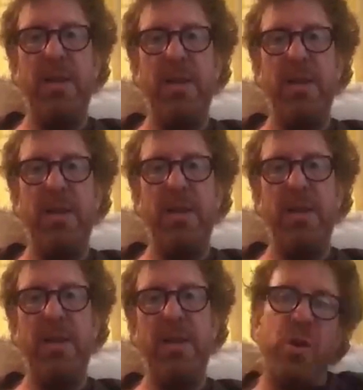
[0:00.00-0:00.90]

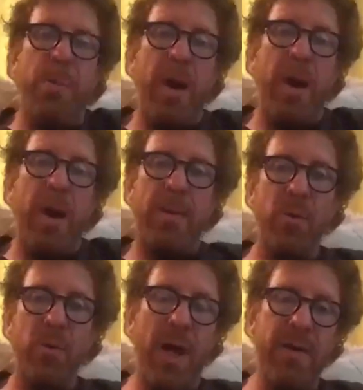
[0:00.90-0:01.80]
there's trip ups all
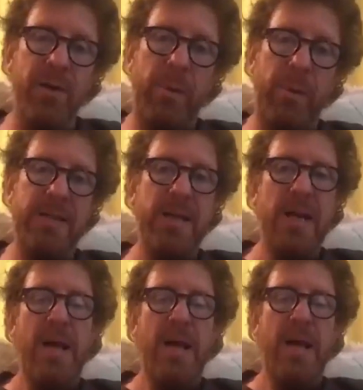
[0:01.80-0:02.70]
over the place.
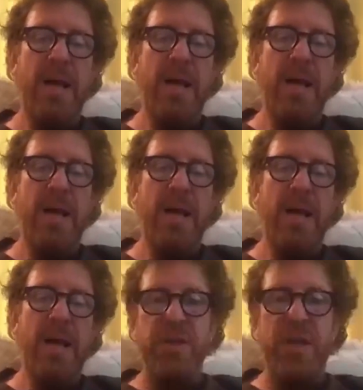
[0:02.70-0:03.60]
And
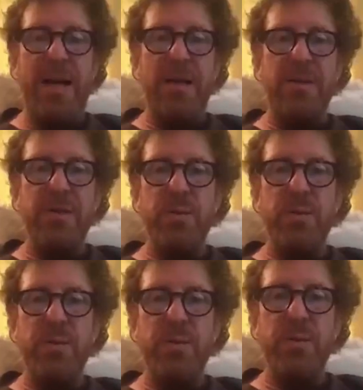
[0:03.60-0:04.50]
there's another challenge
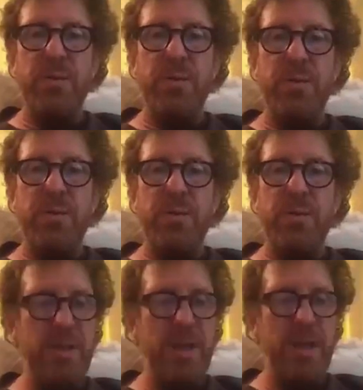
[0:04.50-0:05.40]
as well, of course, which
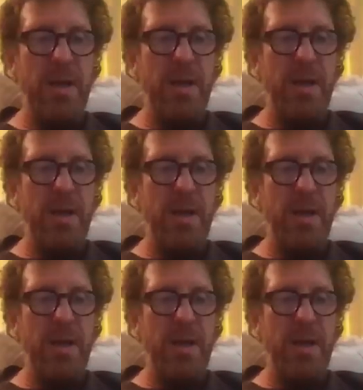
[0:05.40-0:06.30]
is
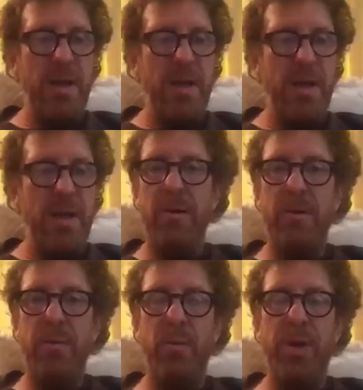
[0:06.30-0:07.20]
shooting now,
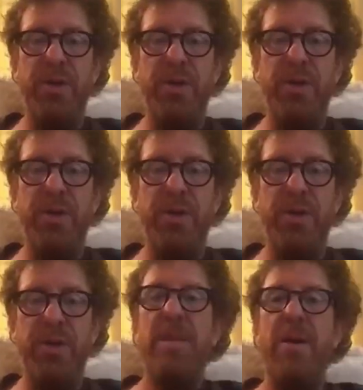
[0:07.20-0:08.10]
which is
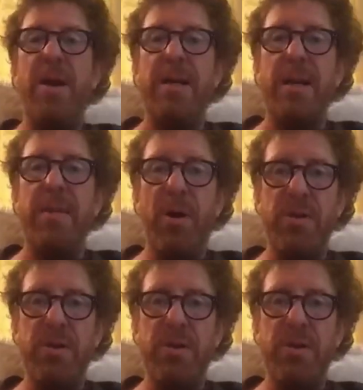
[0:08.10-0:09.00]
theoretically
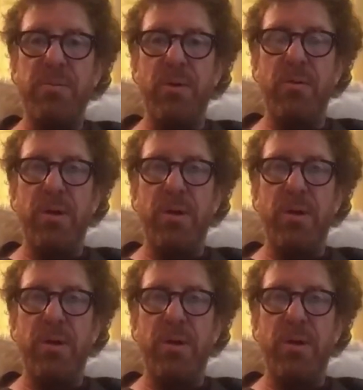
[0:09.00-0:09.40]
possible,